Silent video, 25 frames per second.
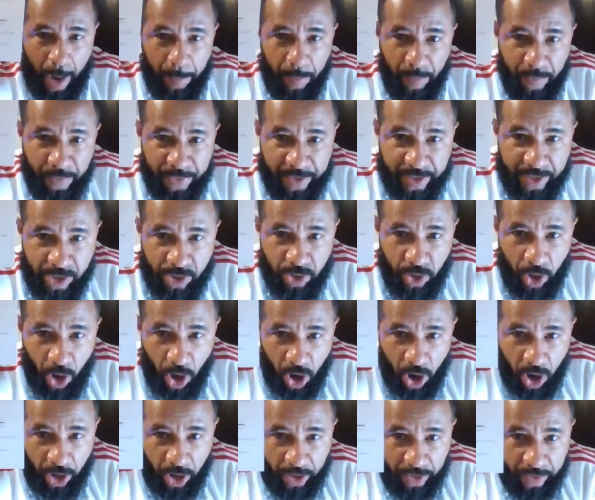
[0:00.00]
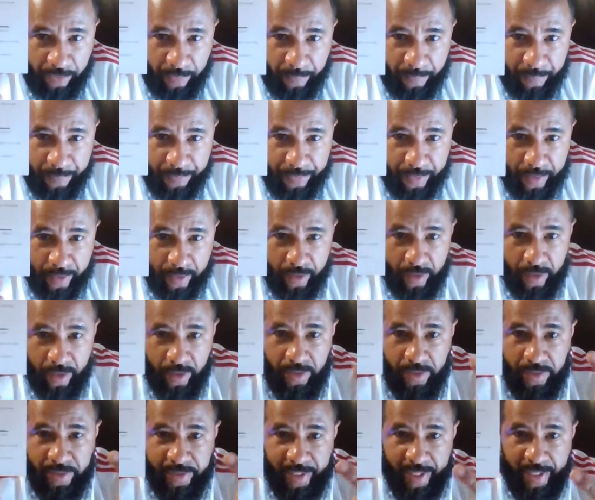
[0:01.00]
come with this card.
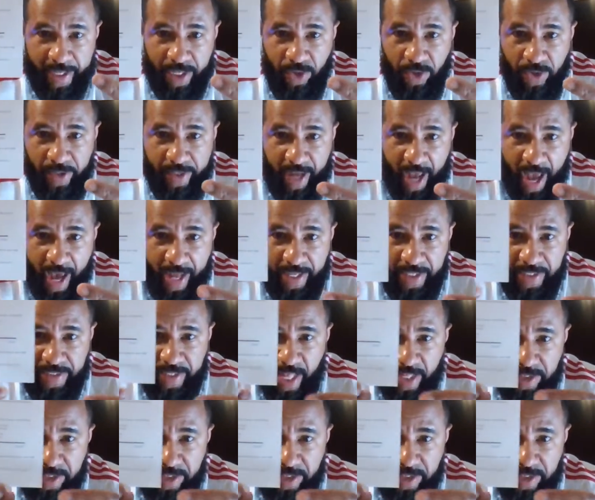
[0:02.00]
Take a look at